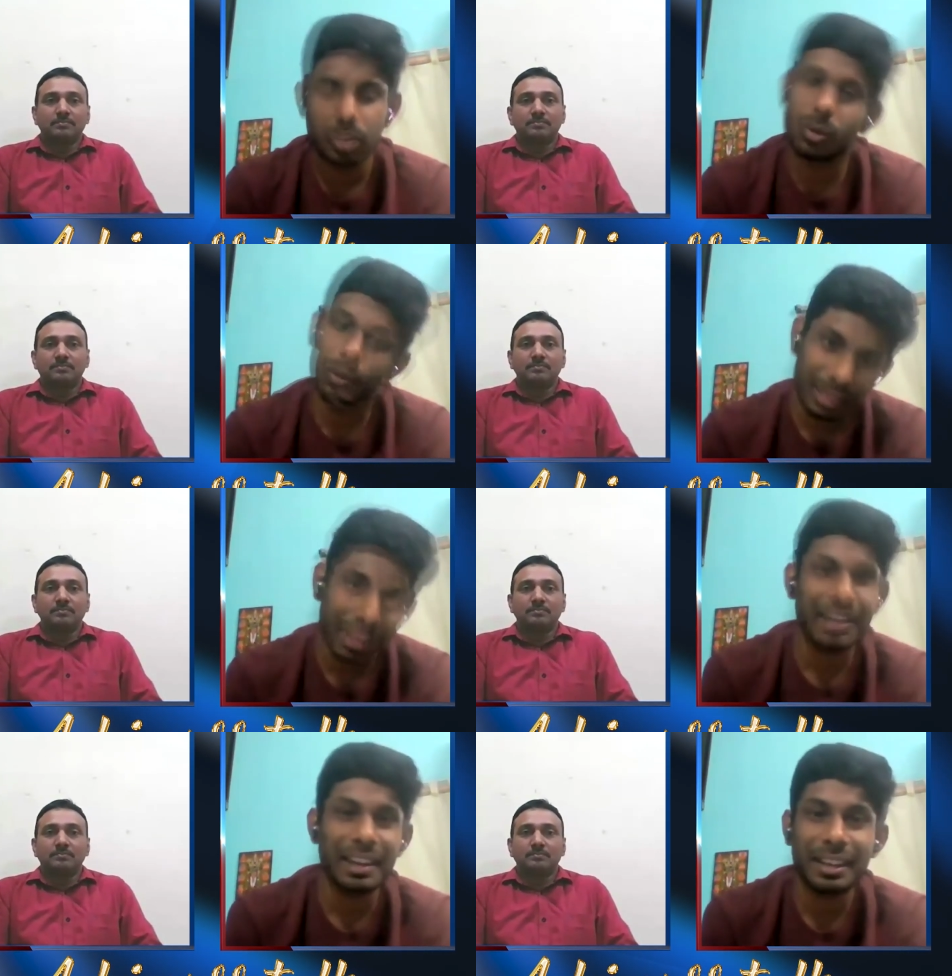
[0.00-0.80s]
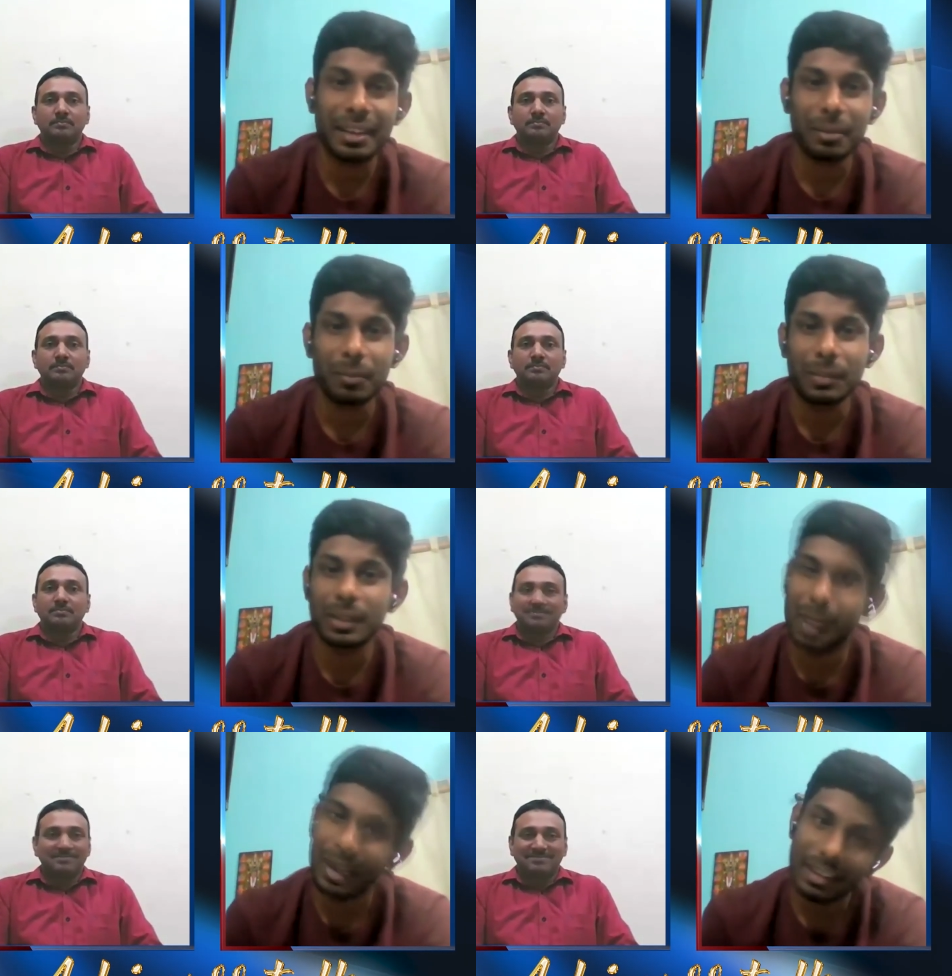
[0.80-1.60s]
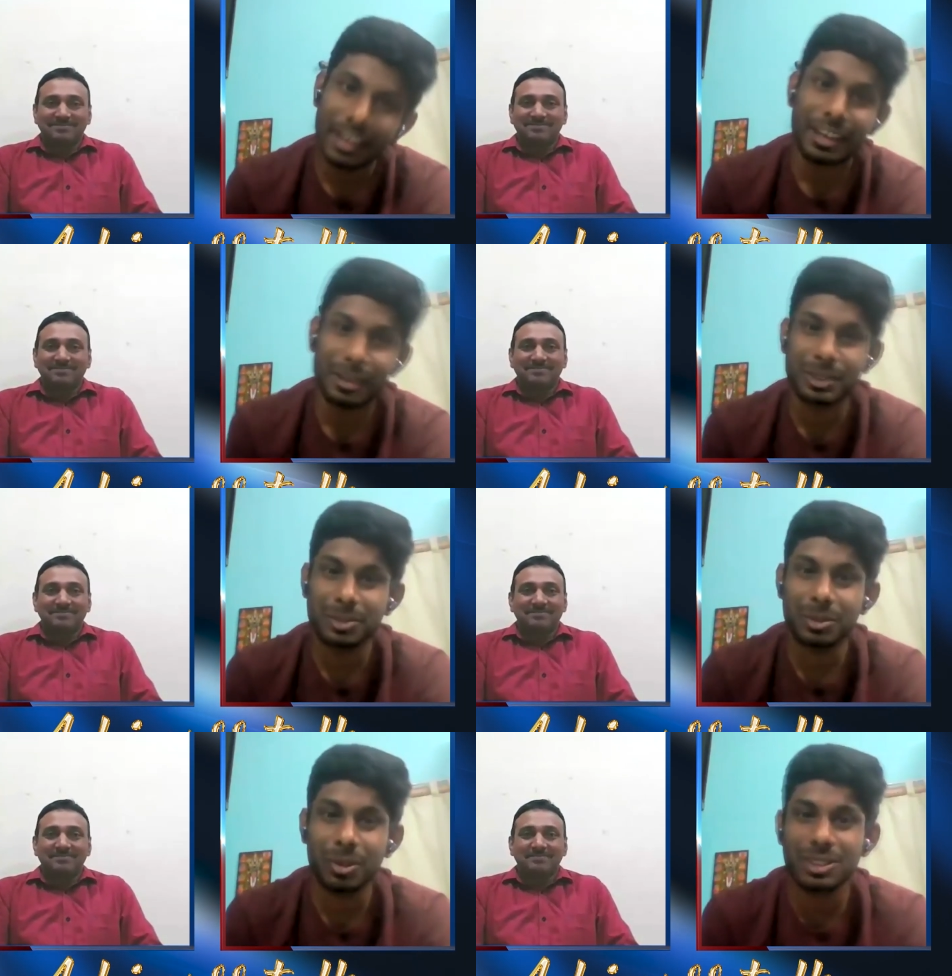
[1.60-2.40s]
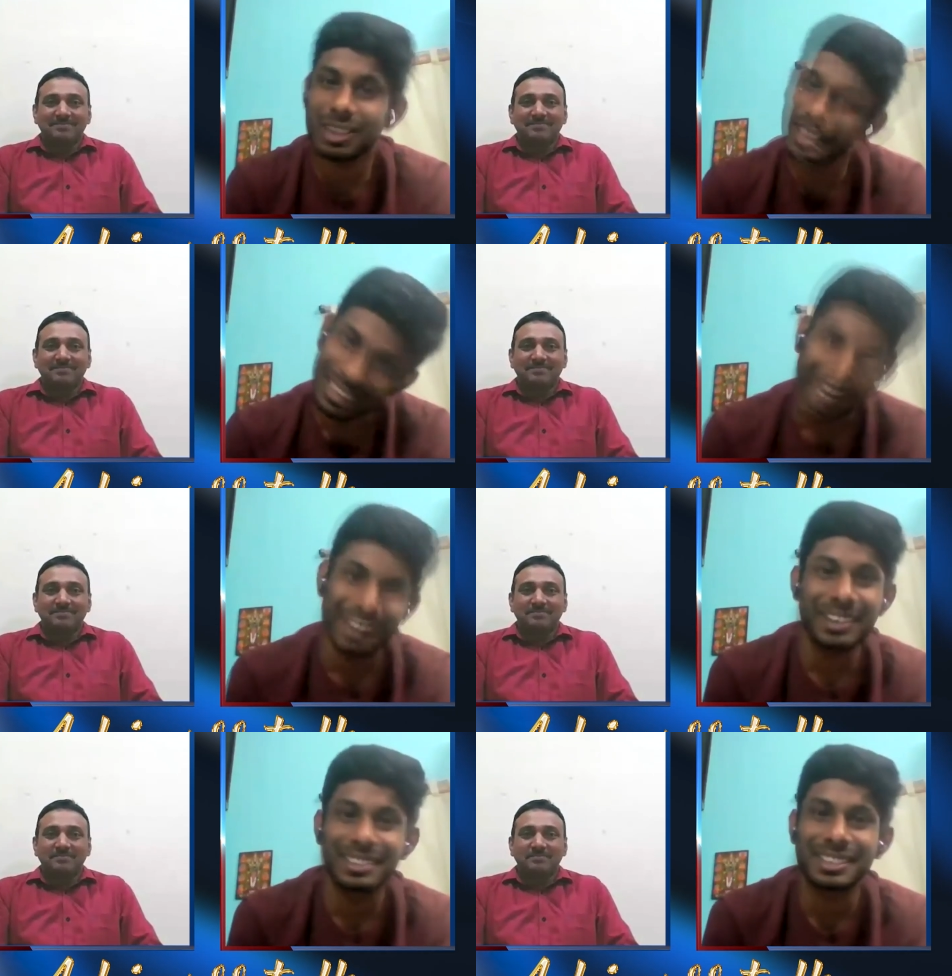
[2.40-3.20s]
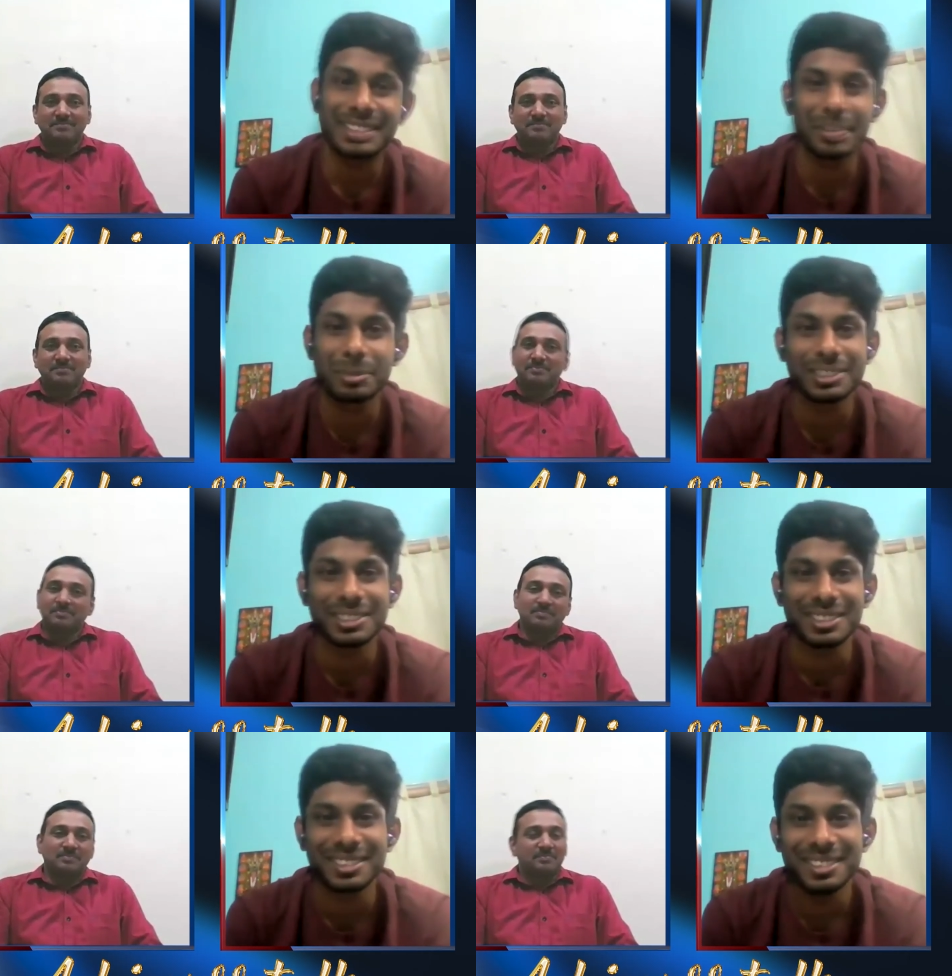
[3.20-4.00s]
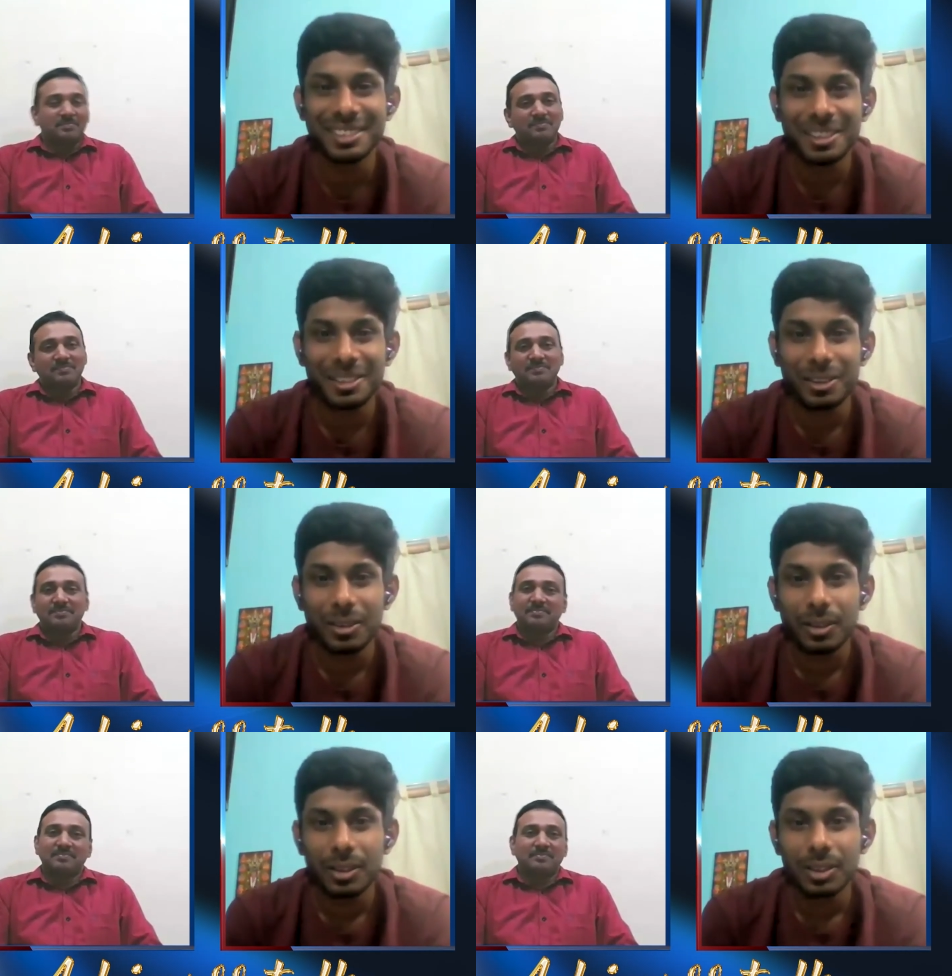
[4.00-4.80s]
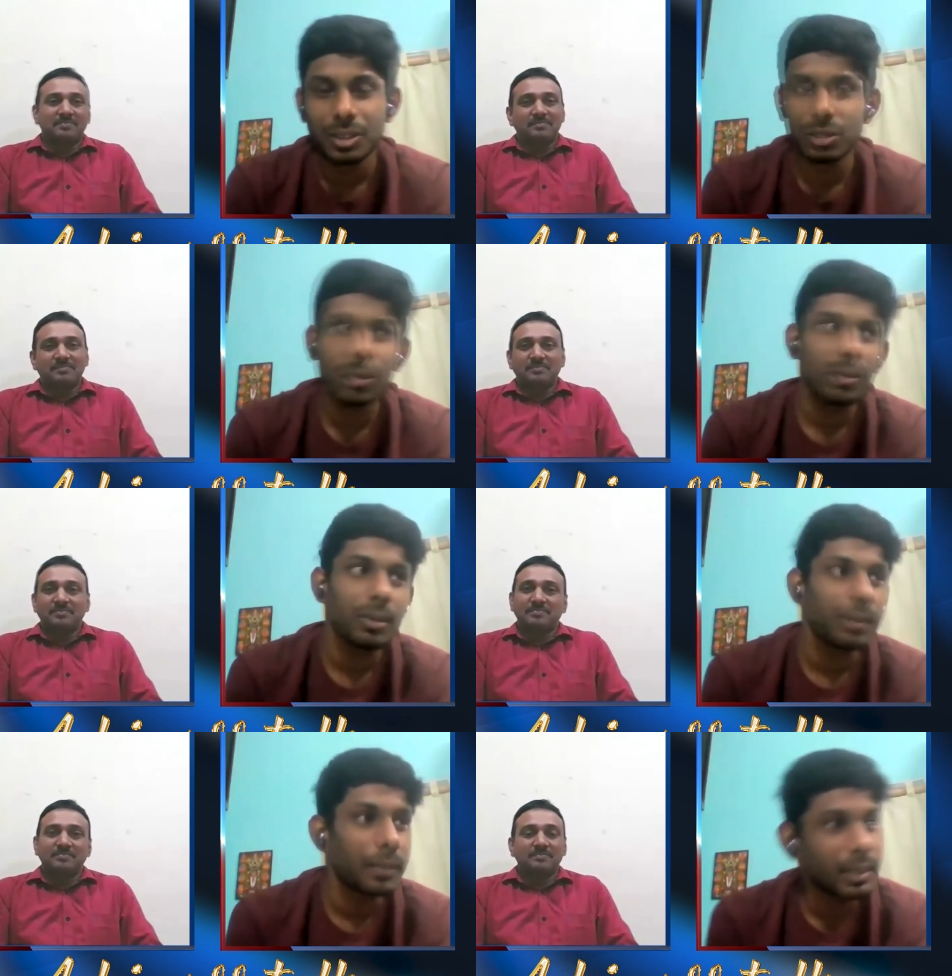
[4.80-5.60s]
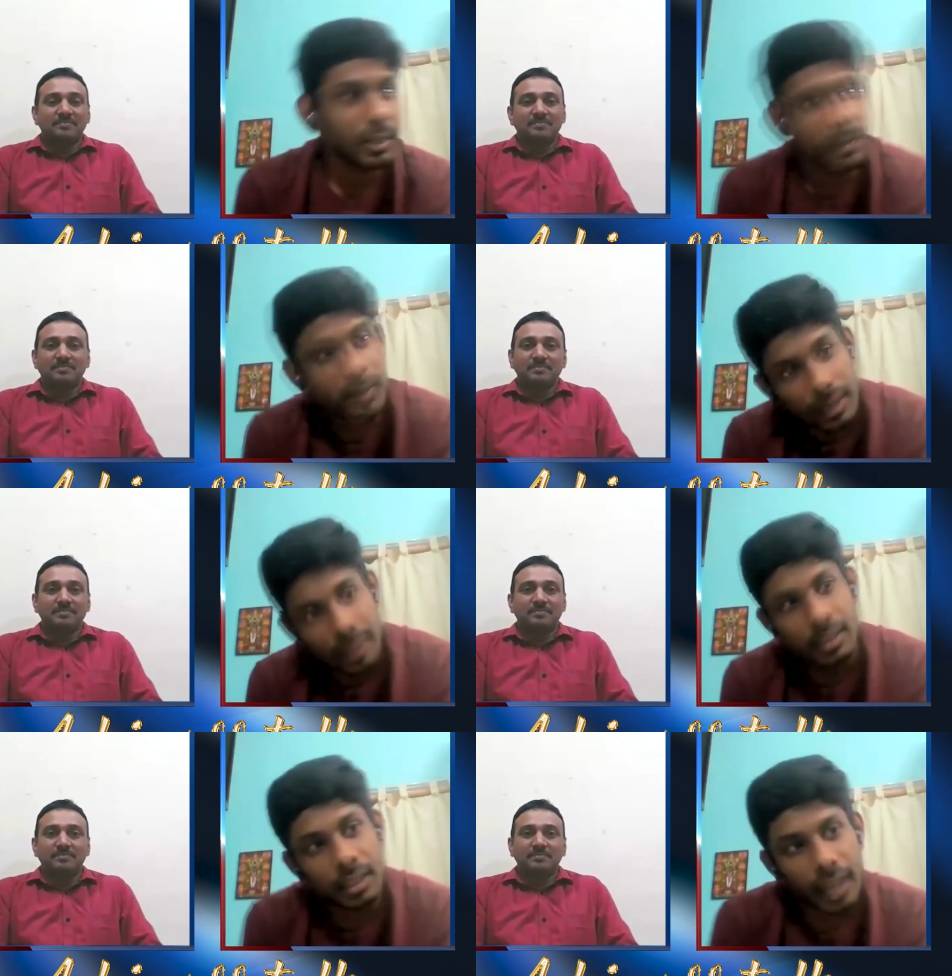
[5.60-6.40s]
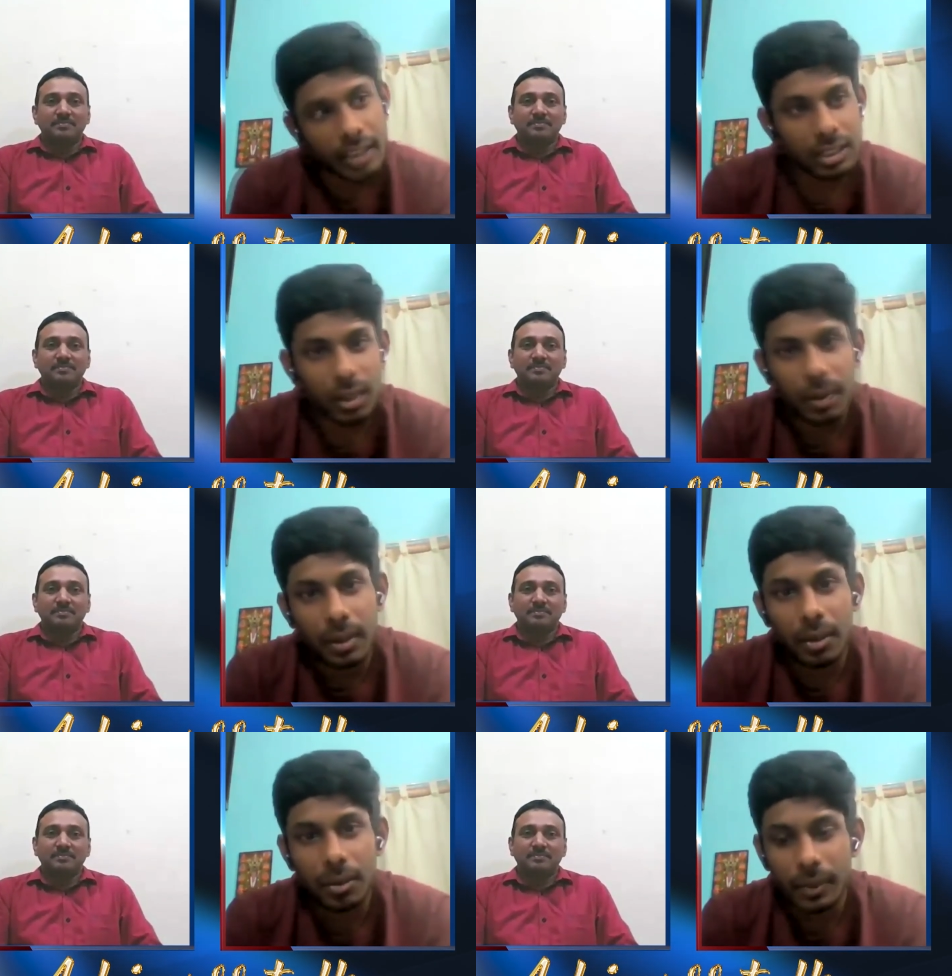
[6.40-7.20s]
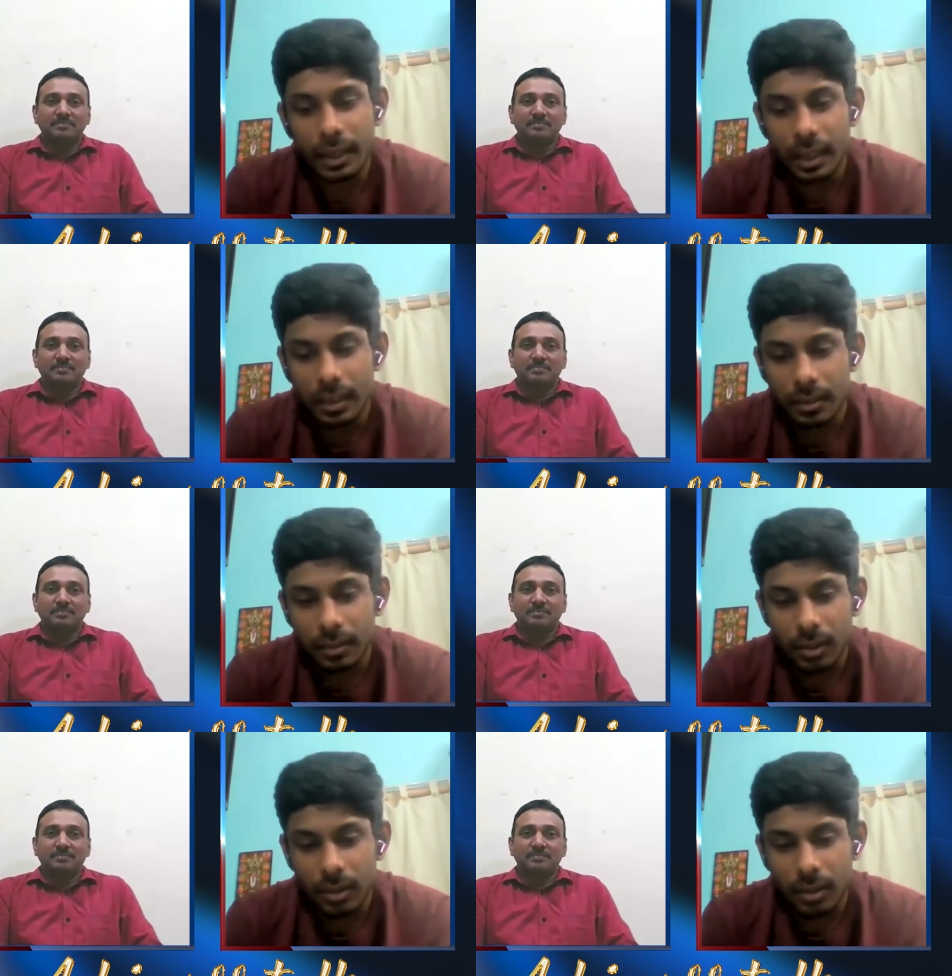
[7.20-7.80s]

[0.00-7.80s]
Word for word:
Speaker 1: So in the GATE, in the main GATE exam also, like I did the same things. So in that extra 1 hour, we can